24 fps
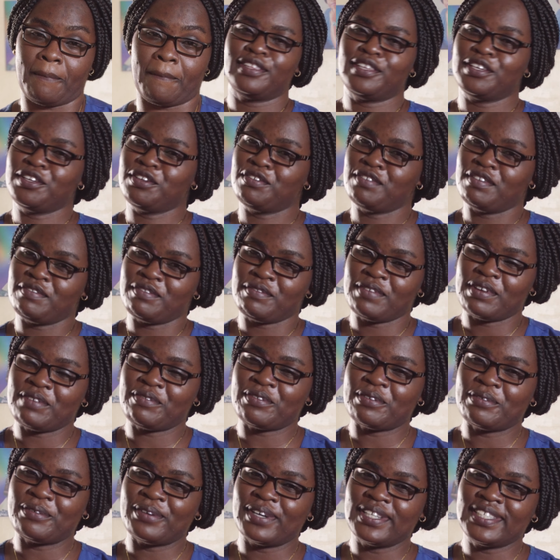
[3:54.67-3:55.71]
Thank you everyone
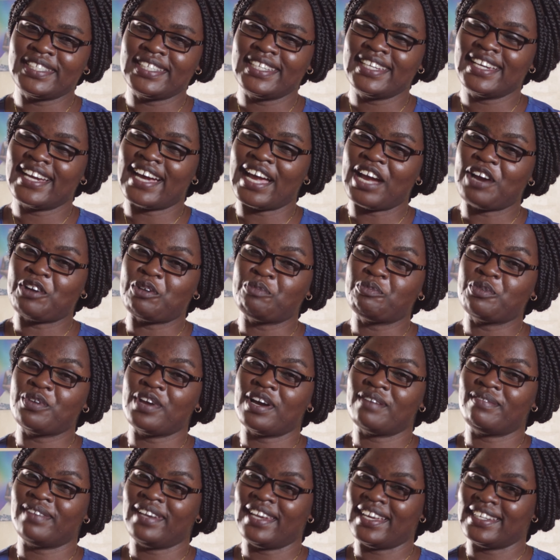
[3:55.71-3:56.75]
for watching. I hope you
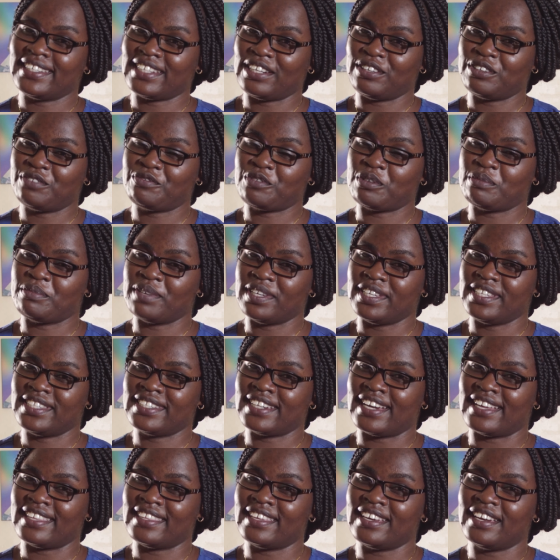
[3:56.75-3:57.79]
have learned a lot from each
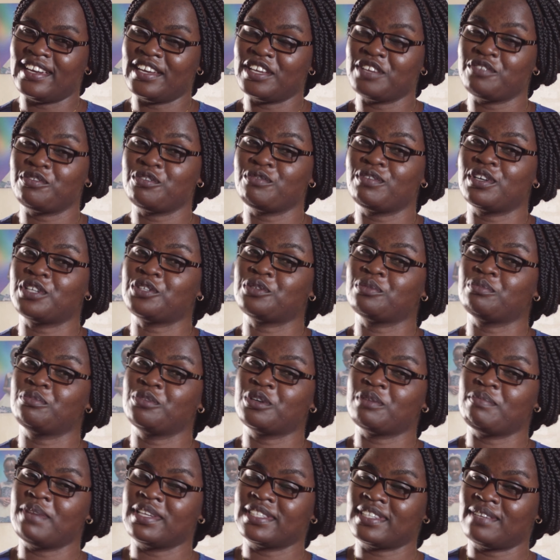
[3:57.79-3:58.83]
other. If you want to
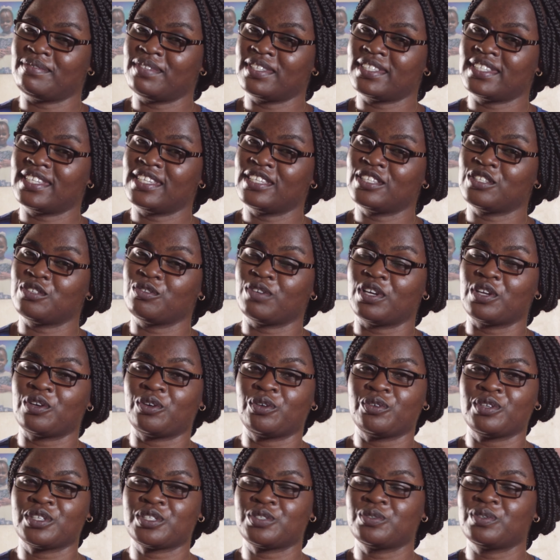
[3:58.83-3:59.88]
book my services, you can
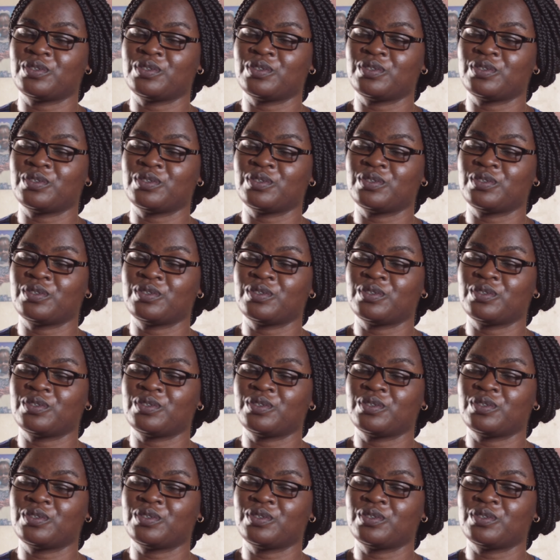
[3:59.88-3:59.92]
always